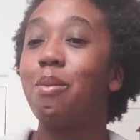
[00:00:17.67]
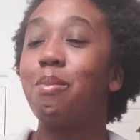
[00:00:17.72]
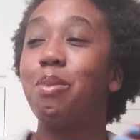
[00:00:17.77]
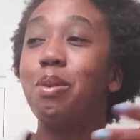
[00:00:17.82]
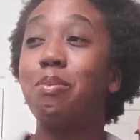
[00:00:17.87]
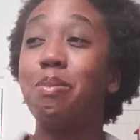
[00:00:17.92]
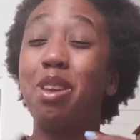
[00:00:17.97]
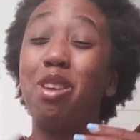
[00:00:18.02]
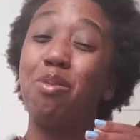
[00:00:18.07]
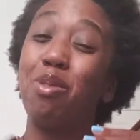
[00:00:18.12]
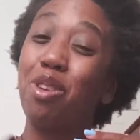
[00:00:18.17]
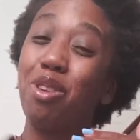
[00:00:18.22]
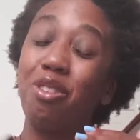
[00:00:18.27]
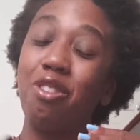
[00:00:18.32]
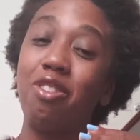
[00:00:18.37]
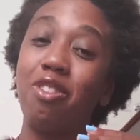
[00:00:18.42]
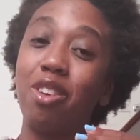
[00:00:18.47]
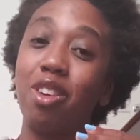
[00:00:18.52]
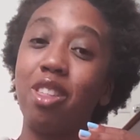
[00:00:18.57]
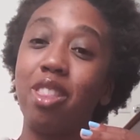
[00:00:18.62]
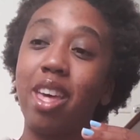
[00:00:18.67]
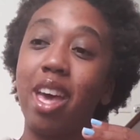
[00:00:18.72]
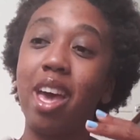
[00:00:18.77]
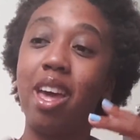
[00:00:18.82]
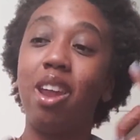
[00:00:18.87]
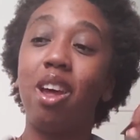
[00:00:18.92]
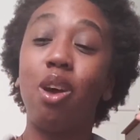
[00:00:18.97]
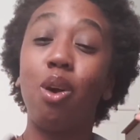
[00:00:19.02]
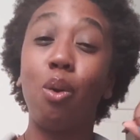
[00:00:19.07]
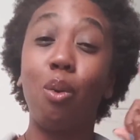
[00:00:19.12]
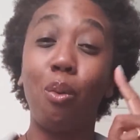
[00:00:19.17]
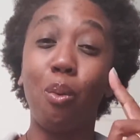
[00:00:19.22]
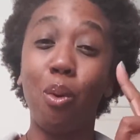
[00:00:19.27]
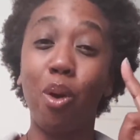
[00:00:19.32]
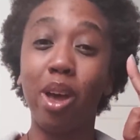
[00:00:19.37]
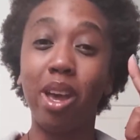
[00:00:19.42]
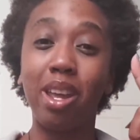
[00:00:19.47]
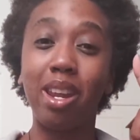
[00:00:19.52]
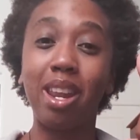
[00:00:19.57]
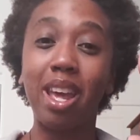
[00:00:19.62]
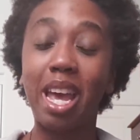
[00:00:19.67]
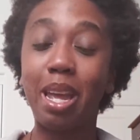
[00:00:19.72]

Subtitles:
But maybe you feel that, one,